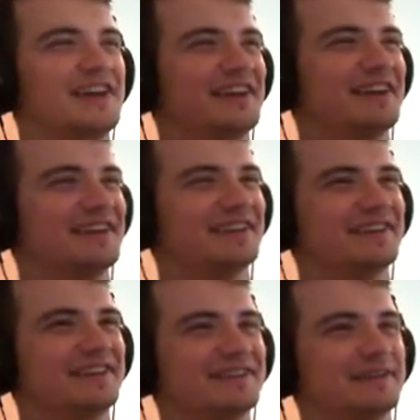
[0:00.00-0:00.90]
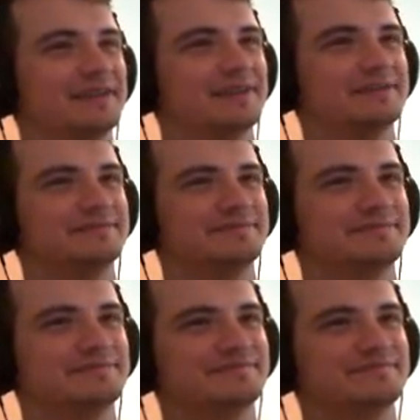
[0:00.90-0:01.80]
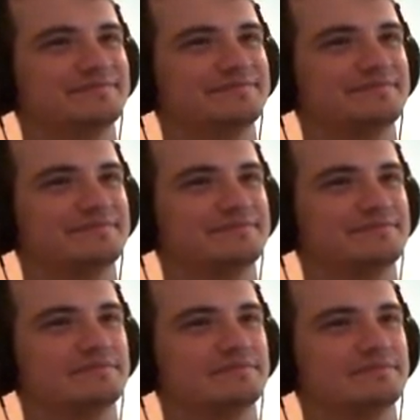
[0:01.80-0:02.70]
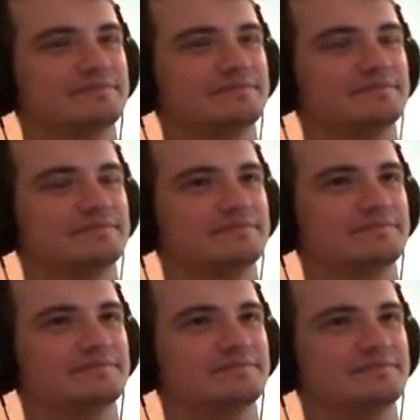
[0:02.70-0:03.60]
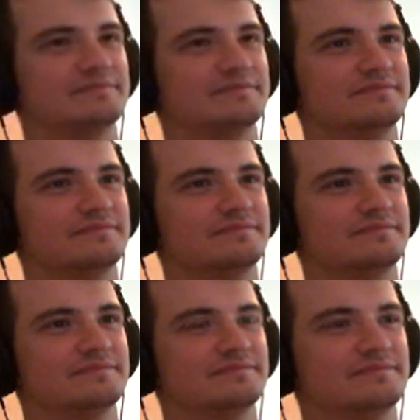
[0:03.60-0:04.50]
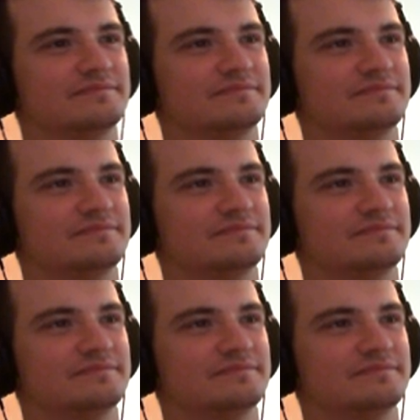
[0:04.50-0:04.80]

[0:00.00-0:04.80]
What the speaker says: [no speech]